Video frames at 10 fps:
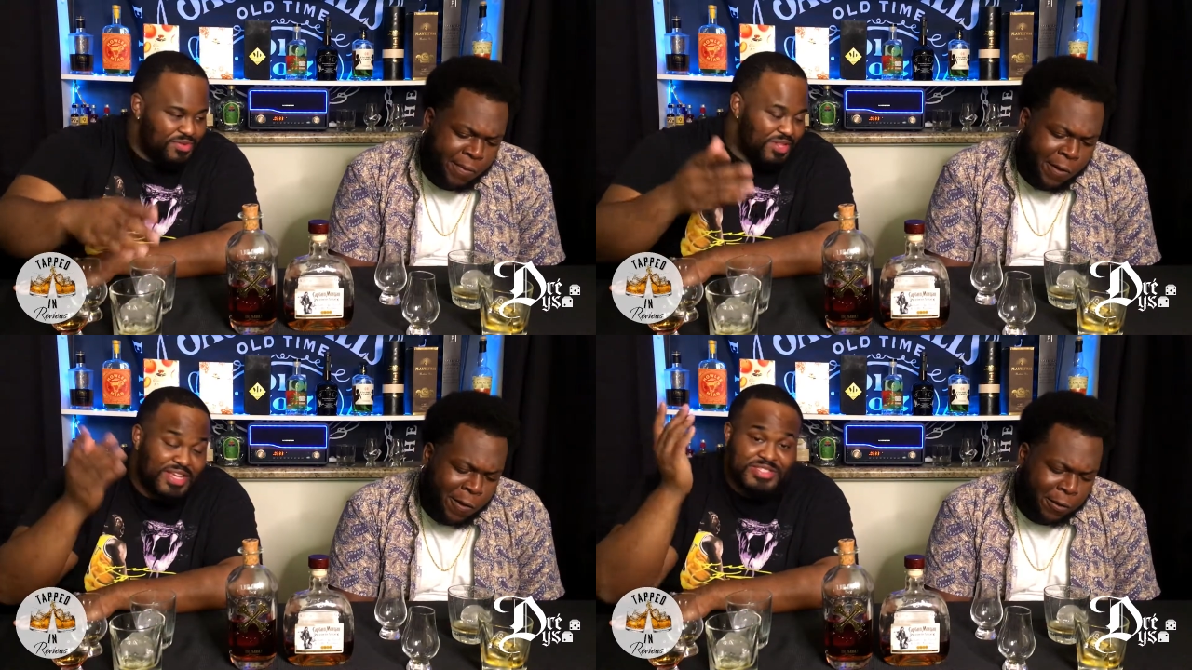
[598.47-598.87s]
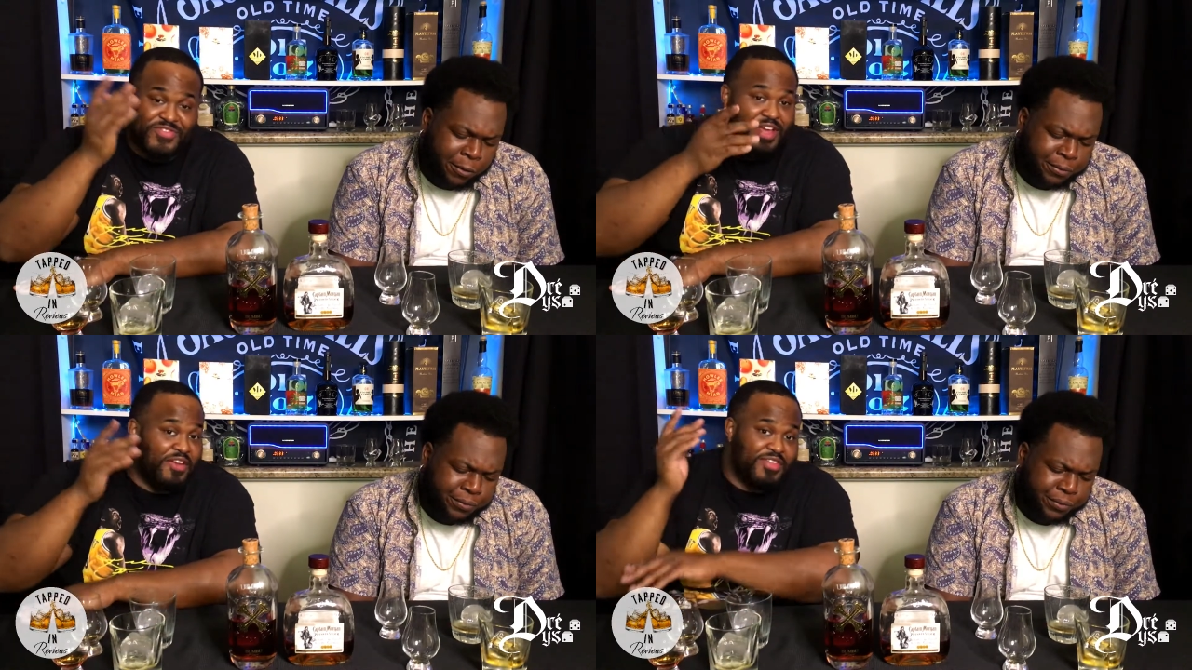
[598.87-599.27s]
Speaker 1: Links
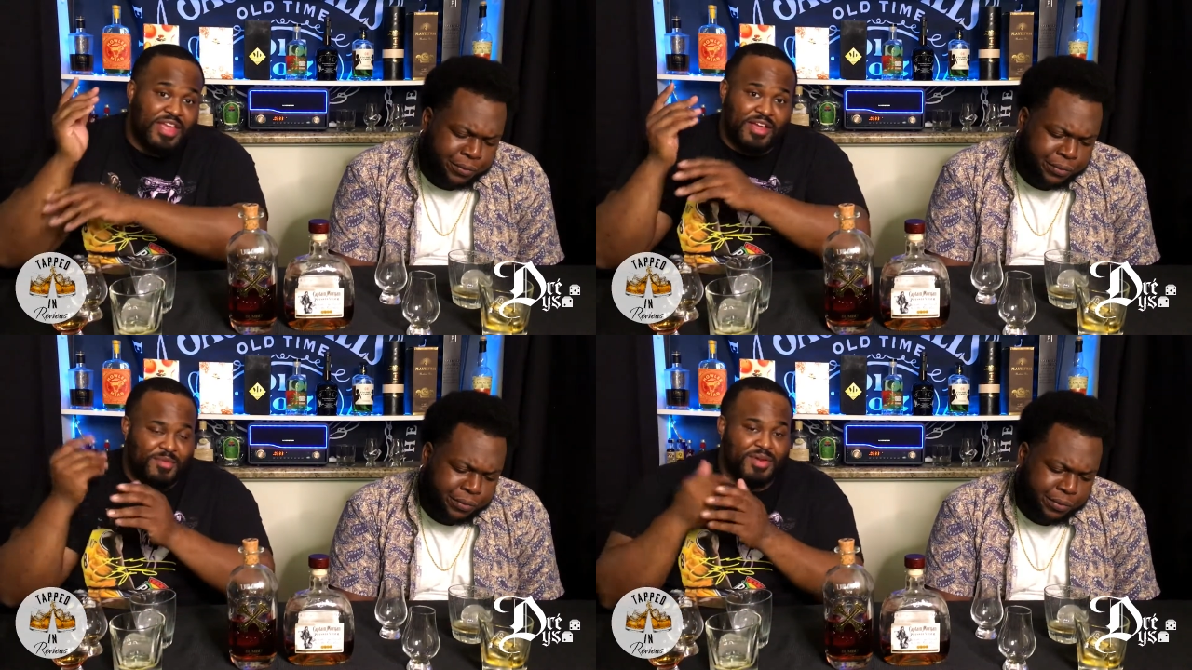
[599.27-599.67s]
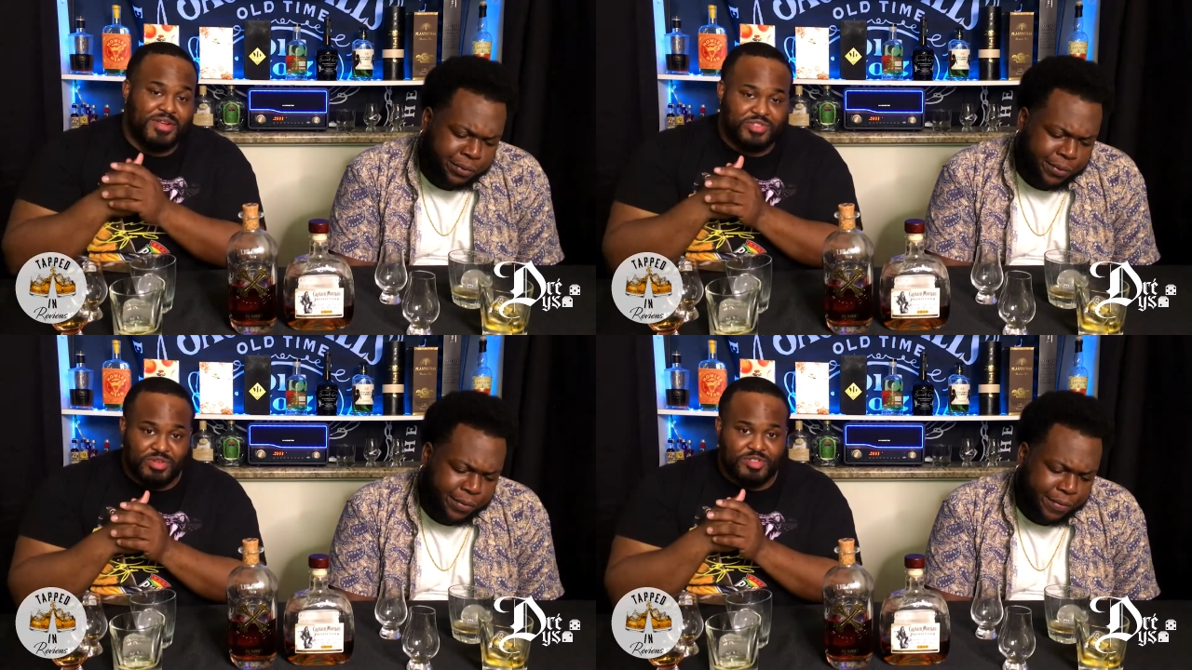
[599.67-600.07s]
for everything going to be
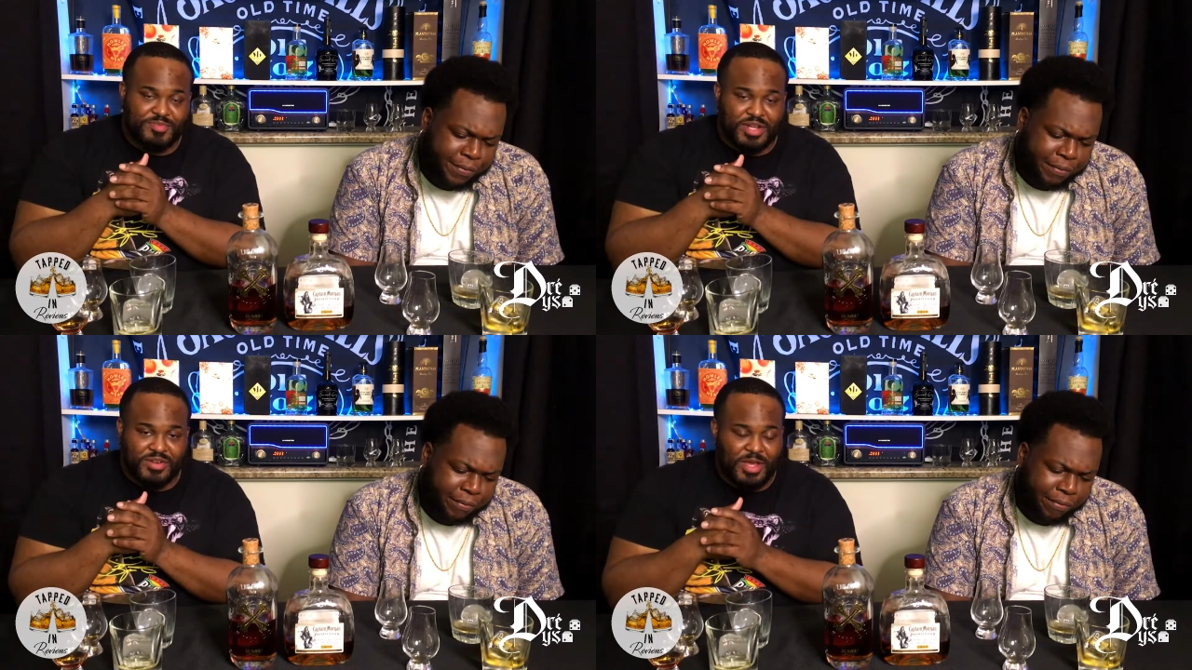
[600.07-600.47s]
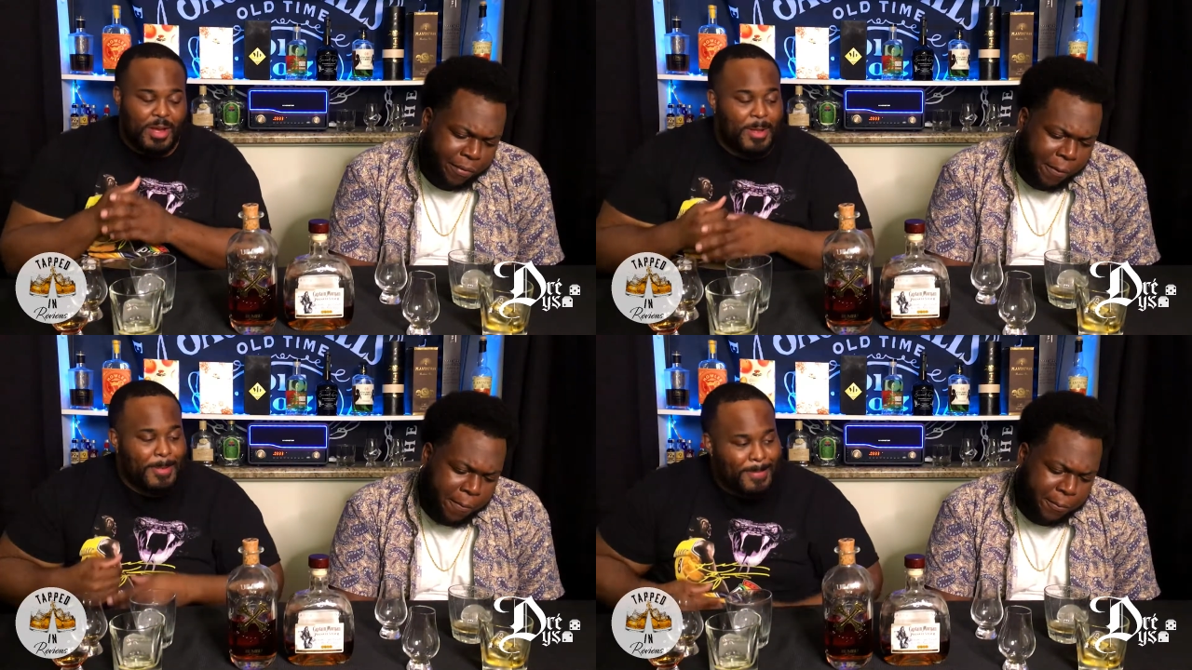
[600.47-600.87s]
in the description below, y'all.